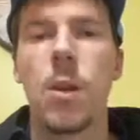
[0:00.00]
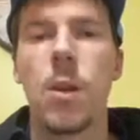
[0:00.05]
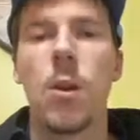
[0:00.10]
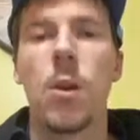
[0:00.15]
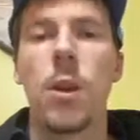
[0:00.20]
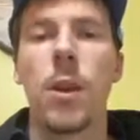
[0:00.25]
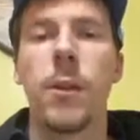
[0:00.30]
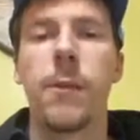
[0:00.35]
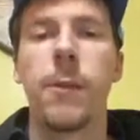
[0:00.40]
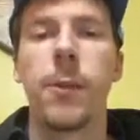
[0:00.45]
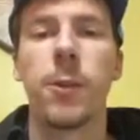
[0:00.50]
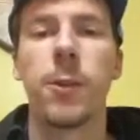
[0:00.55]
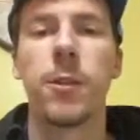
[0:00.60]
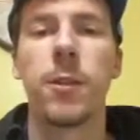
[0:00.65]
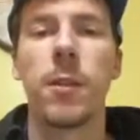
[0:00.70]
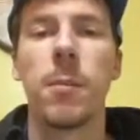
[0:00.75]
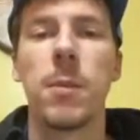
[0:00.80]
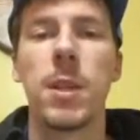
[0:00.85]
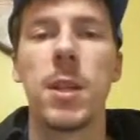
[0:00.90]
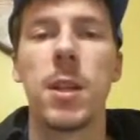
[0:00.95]
Hold on,
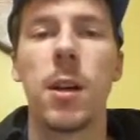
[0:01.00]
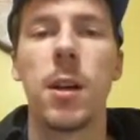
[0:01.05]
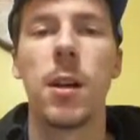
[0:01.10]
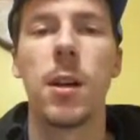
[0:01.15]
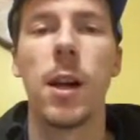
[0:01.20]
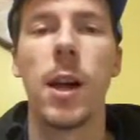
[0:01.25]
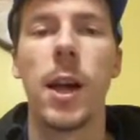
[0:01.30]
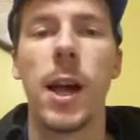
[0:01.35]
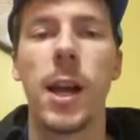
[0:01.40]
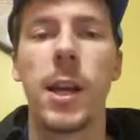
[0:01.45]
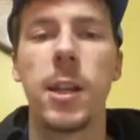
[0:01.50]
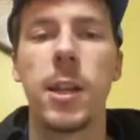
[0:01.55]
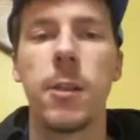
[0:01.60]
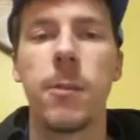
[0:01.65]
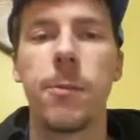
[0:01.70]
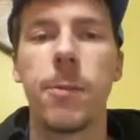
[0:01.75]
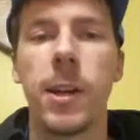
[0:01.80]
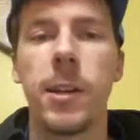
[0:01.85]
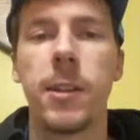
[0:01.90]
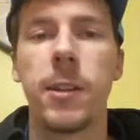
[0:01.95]
folks. Let me, I need to
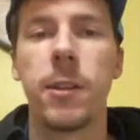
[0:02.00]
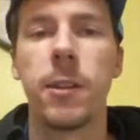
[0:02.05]
find